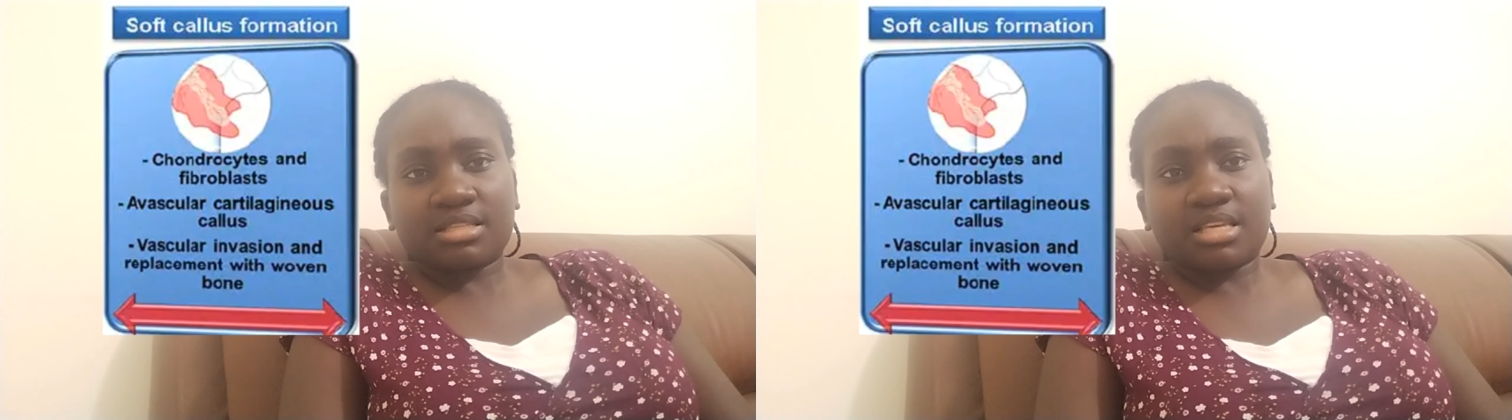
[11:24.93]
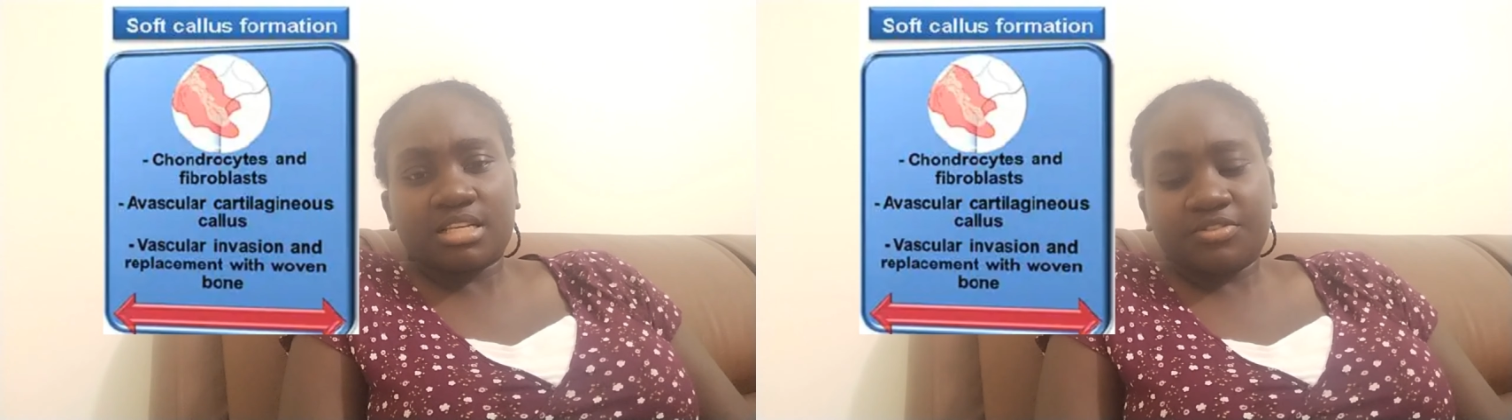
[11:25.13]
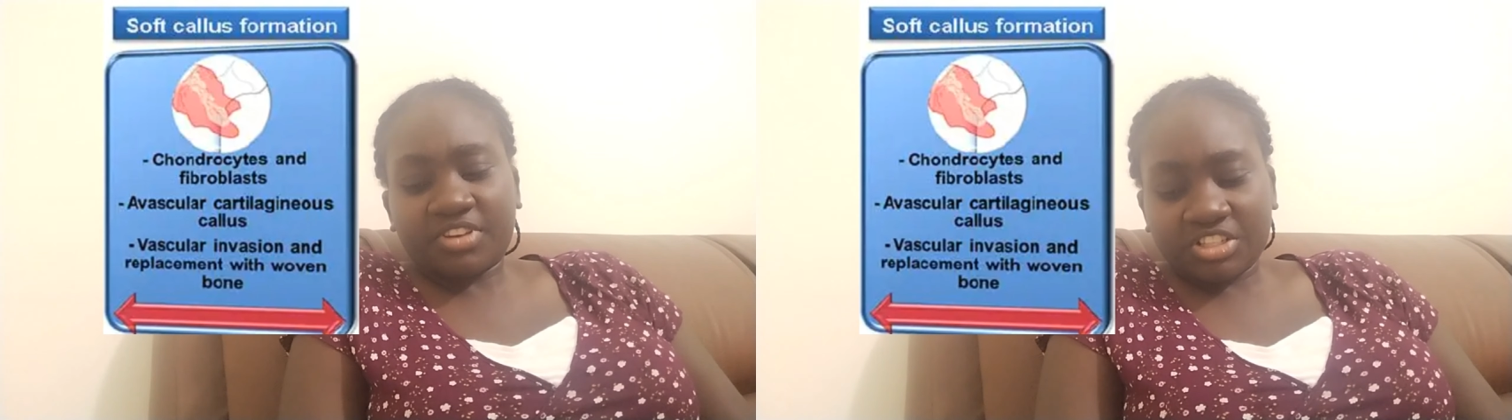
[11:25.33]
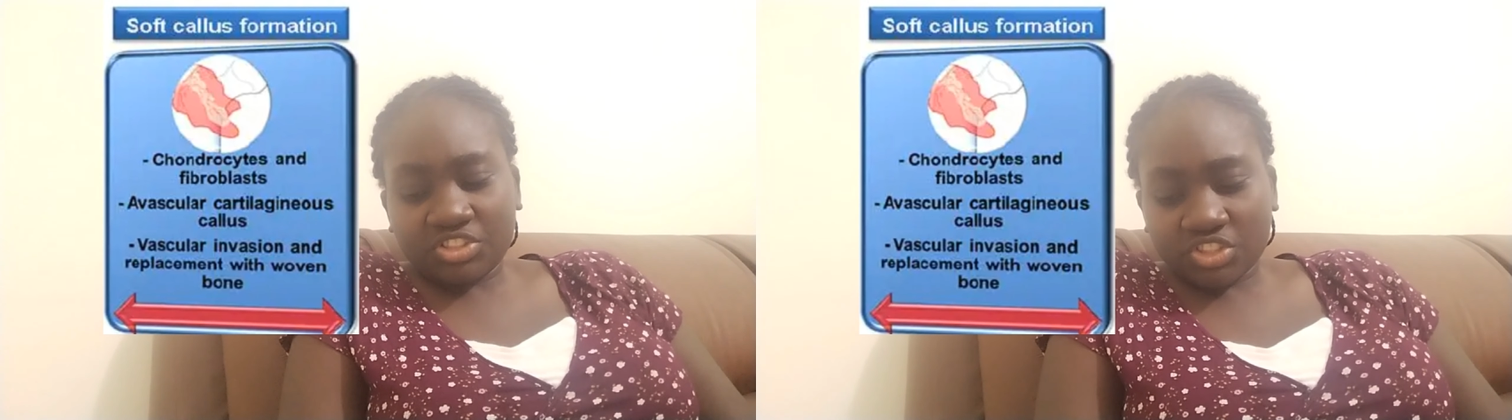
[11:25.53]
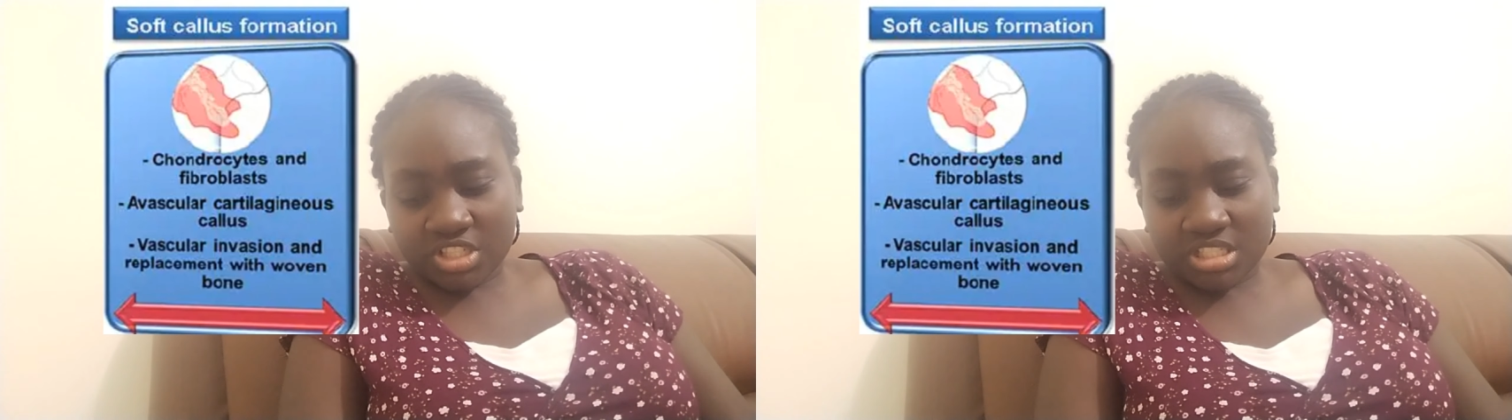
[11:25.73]
the
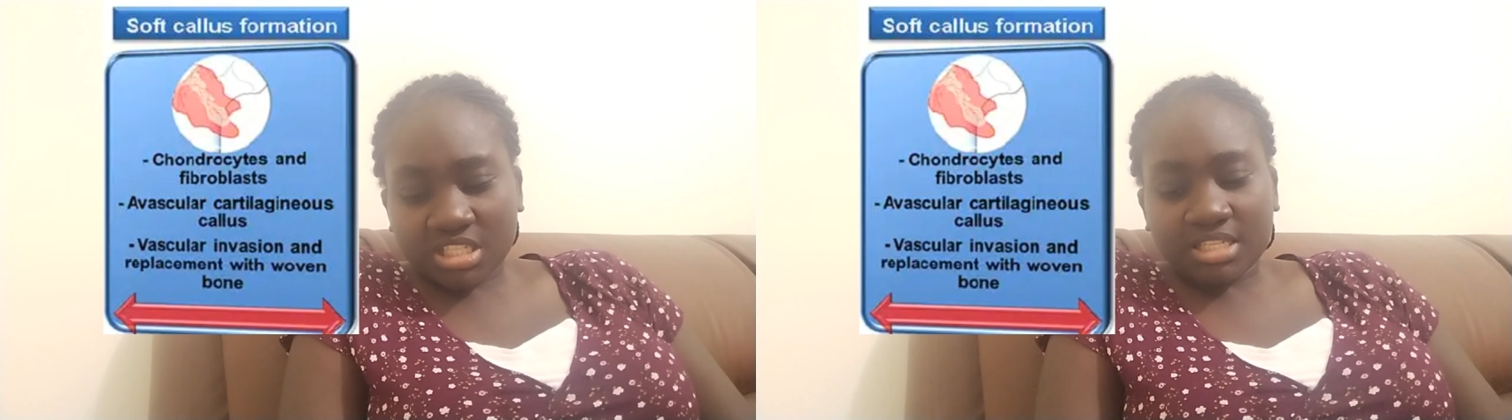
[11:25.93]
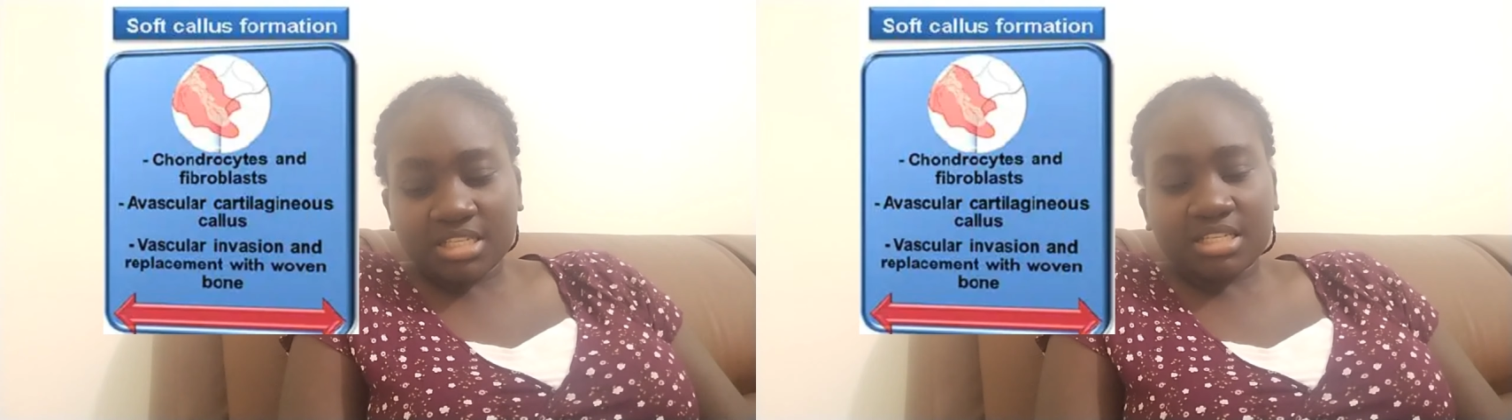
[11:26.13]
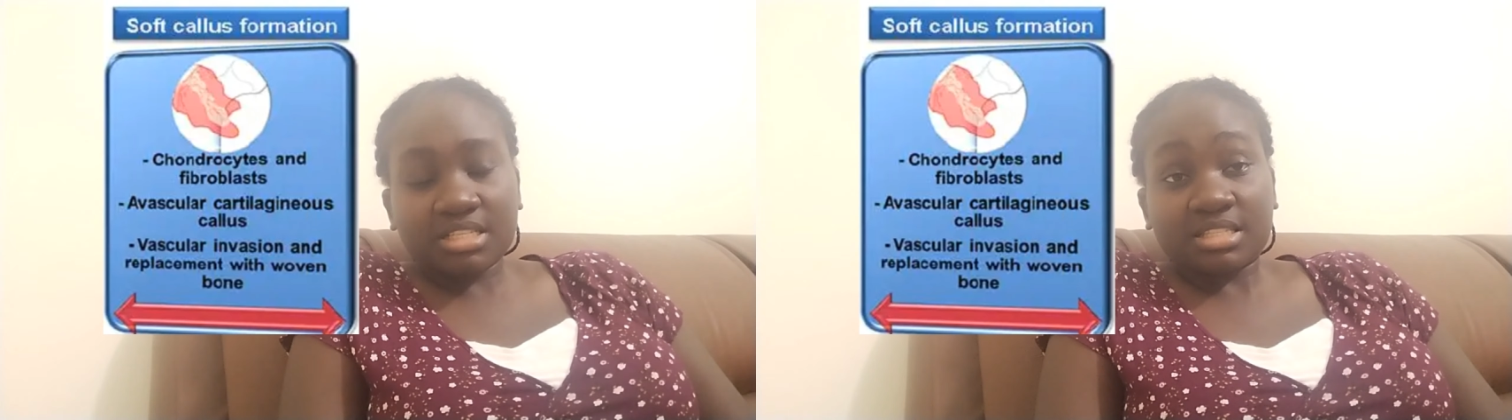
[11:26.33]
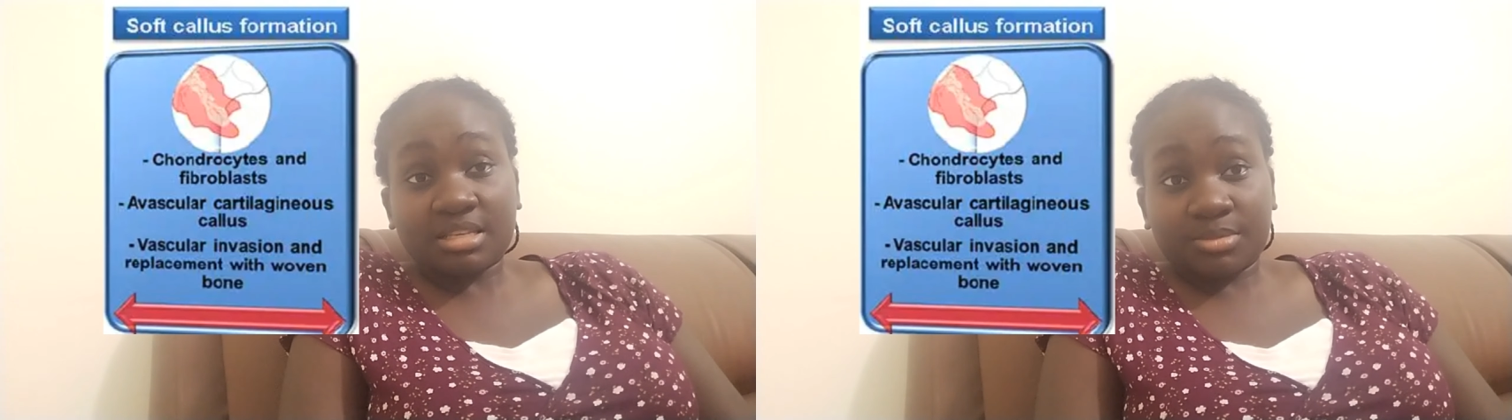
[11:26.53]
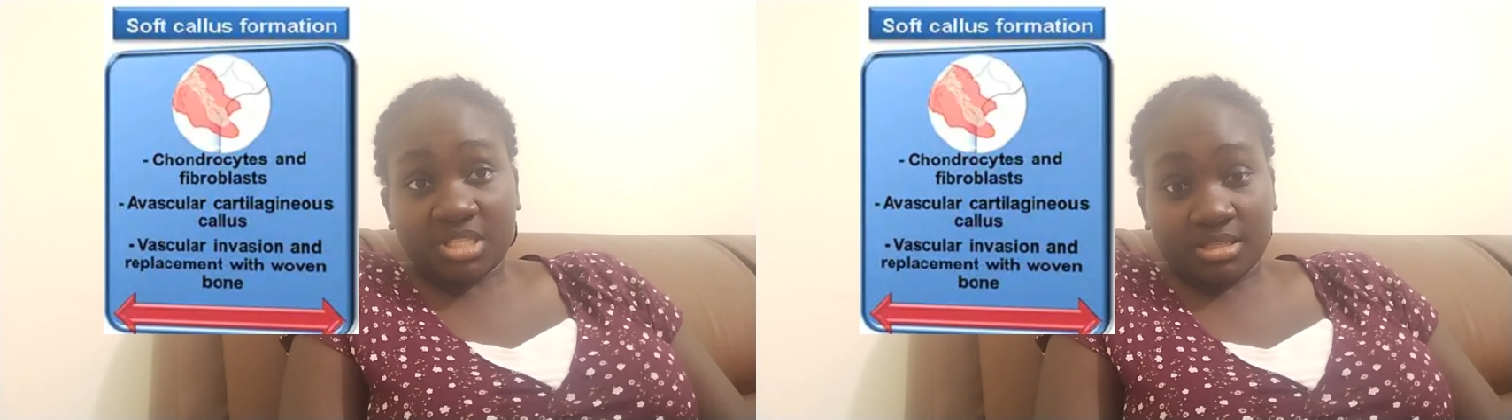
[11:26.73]
differentiating
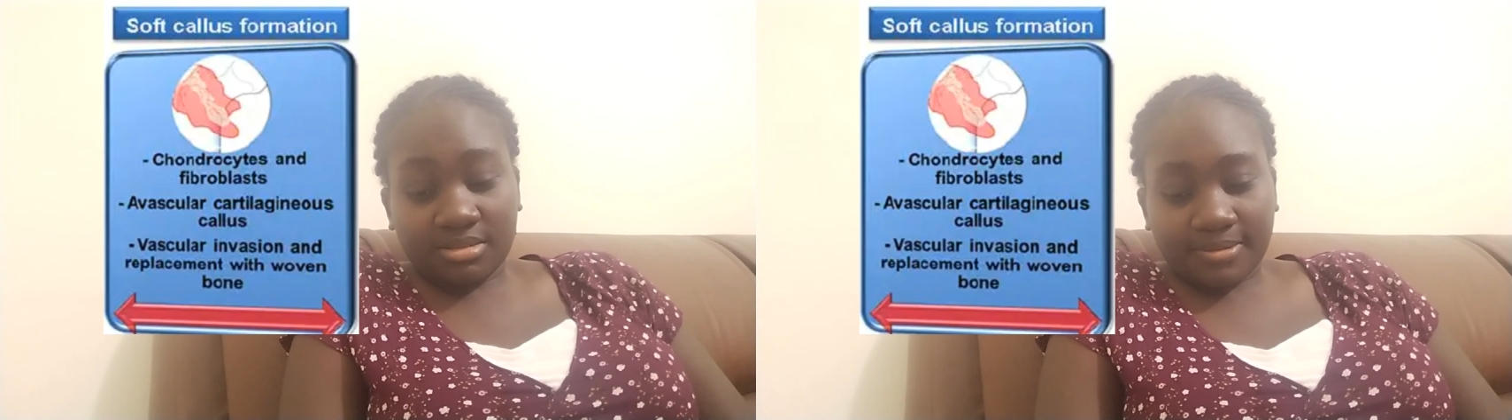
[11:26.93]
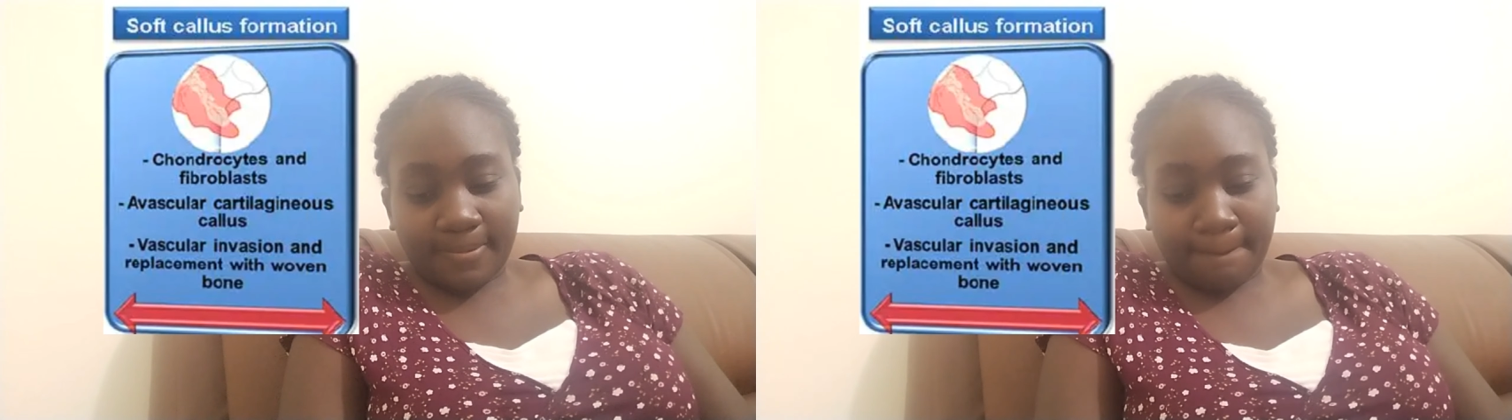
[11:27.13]
stem cells